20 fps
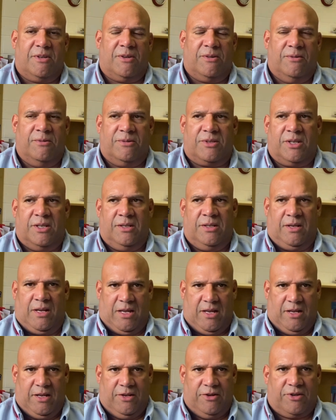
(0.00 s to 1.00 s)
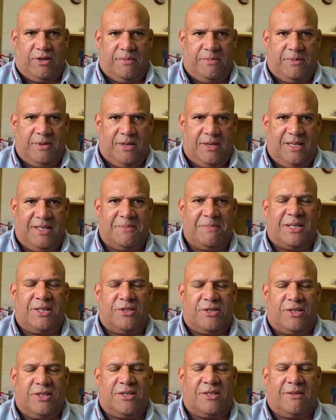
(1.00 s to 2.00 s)
course, and His
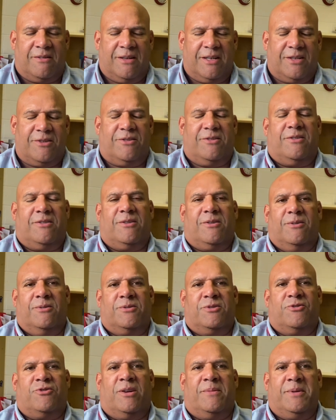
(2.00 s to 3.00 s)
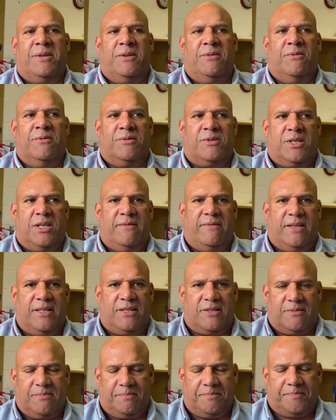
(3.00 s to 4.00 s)
Majesty's Tribunal Service.